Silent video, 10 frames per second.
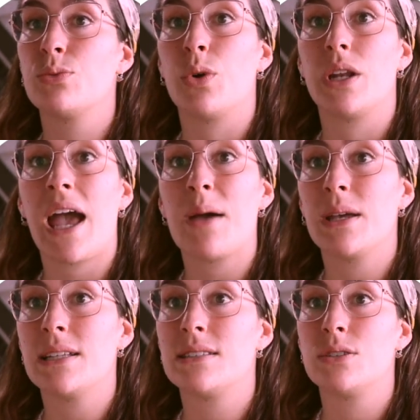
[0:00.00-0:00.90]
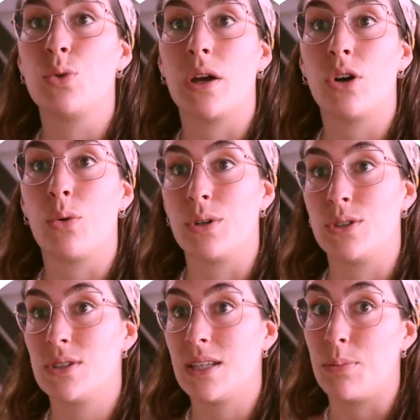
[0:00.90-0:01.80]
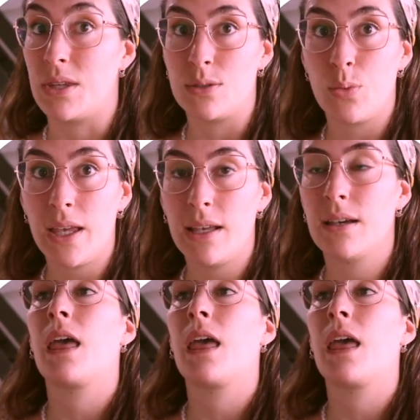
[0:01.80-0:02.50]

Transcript: What habits do I not want to skip this week?